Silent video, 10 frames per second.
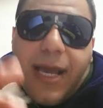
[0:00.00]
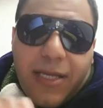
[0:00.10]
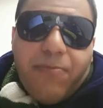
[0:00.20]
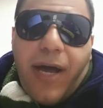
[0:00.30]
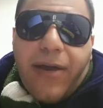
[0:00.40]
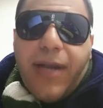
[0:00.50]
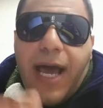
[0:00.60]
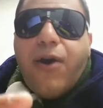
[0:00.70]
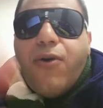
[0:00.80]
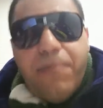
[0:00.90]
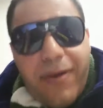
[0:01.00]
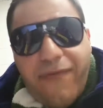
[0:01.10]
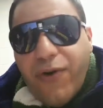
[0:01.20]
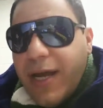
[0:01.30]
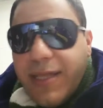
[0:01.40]
admire now.
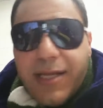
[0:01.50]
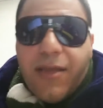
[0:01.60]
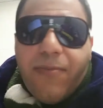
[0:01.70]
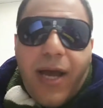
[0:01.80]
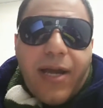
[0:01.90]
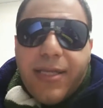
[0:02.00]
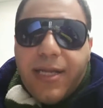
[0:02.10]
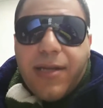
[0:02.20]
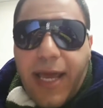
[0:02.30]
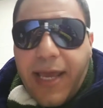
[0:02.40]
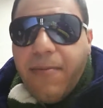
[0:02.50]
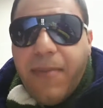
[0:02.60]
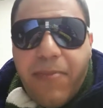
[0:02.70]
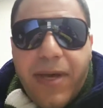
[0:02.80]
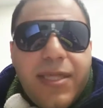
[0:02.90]
Before I didn't admire, I didn't like
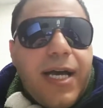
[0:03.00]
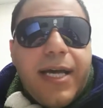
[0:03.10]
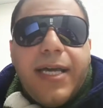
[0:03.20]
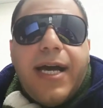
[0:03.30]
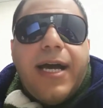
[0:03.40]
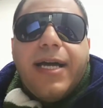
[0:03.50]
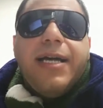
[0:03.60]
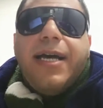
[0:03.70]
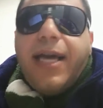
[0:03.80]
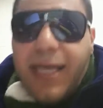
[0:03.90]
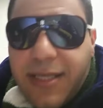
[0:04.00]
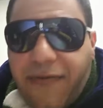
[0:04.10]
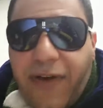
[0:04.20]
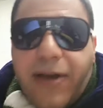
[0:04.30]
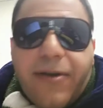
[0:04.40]
him a bit. He's a
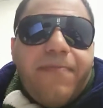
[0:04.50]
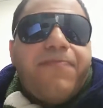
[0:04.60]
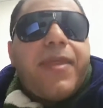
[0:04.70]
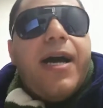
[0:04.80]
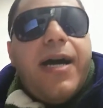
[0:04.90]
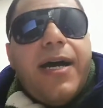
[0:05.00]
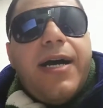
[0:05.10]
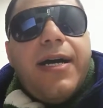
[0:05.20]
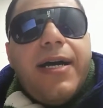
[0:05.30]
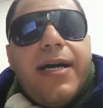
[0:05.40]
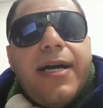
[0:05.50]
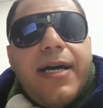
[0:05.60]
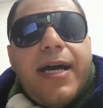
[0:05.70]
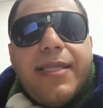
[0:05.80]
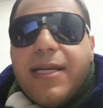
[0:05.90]
fighter.
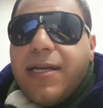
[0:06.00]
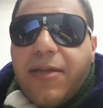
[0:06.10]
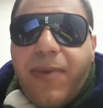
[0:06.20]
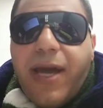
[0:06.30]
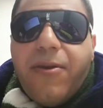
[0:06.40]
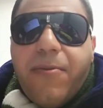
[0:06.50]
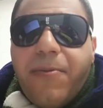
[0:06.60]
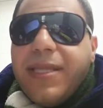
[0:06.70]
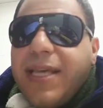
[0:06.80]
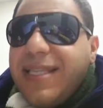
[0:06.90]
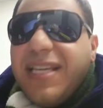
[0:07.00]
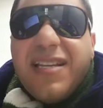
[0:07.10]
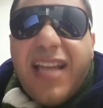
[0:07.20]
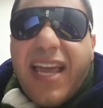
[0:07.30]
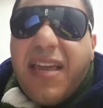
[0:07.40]
I didn't admire him a bit. I
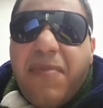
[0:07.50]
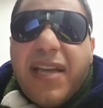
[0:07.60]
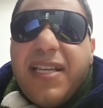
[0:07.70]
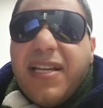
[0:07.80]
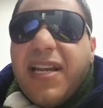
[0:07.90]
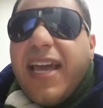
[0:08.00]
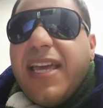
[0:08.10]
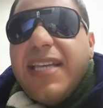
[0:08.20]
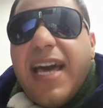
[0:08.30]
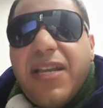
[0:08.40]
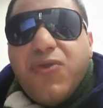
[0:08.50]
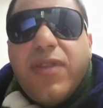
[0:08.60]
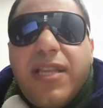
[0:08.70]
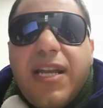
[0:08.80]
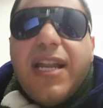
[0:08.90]
didn't like him. I didn't like his
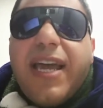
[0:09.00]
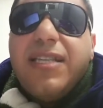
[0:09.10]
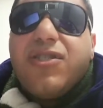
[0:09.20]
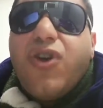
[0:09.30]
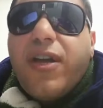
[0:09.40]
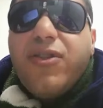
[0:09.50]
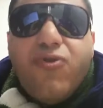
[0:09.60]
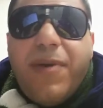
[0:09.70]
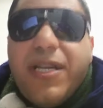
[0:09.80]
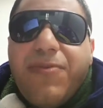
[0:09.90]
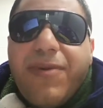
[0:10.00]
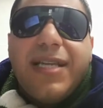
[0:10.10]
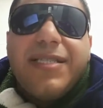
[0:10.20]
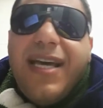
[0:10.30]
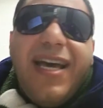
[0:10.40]
attitude. I didn't like his talking too much,
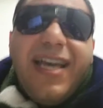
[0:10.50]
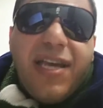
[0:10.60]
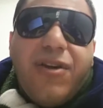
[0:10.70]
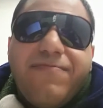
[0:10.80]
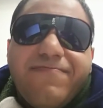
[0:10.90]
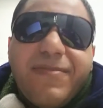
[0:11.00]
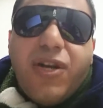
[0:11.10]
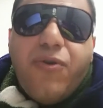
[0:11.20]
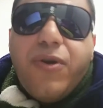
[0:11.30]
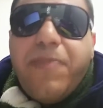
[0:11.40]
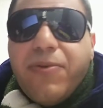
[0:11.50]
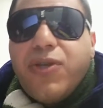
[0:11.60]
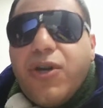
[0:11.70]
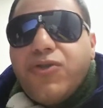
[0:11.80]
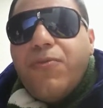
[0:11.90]
because you know when people
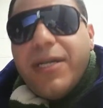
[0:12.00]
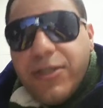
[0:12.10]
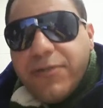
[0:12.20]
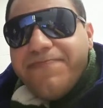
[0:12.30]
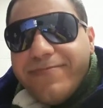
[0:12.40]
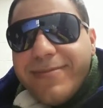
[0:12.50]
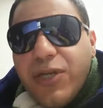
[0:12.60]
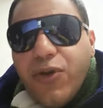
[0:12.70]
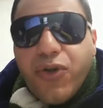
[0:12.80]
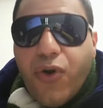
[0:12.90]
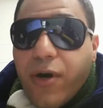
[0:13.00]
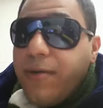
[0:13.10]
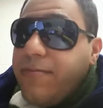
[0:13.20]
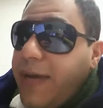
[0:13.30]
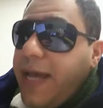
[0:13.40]
talk too much, you ignore.
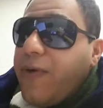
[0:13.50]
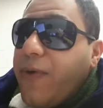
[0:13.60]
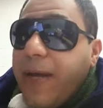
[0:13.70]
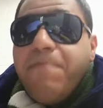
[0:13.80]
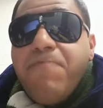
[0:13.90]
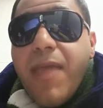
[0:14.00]
But anyway,